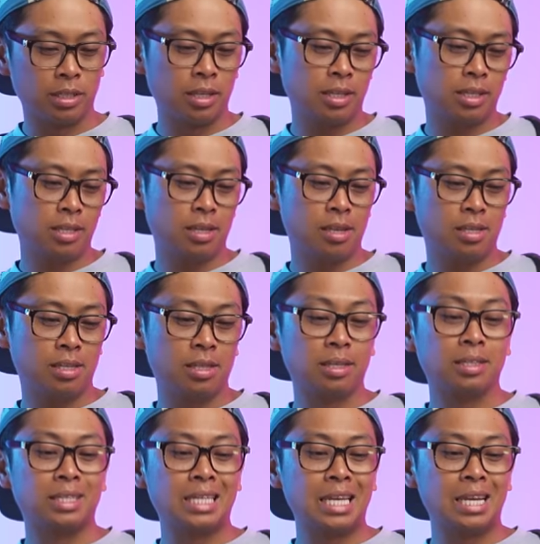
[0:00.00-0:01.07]
This is
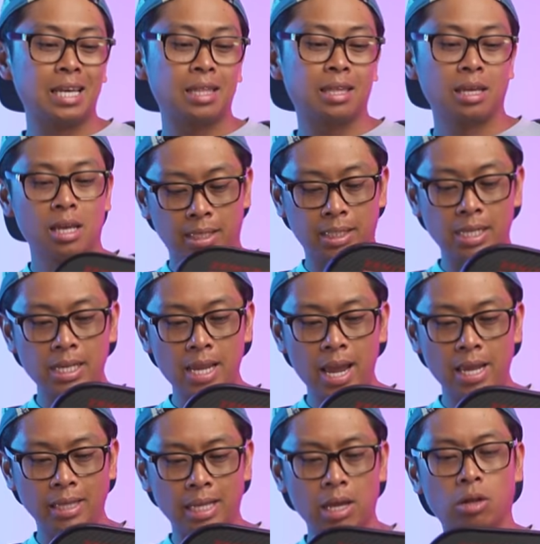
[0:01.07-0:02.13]
the Zenith
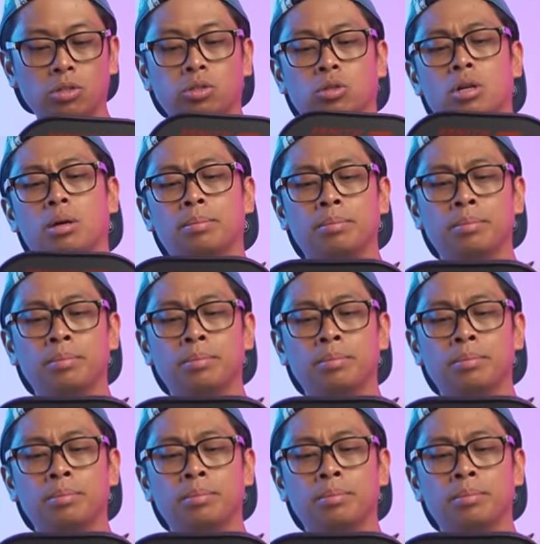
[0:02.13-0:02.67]
C8. They also come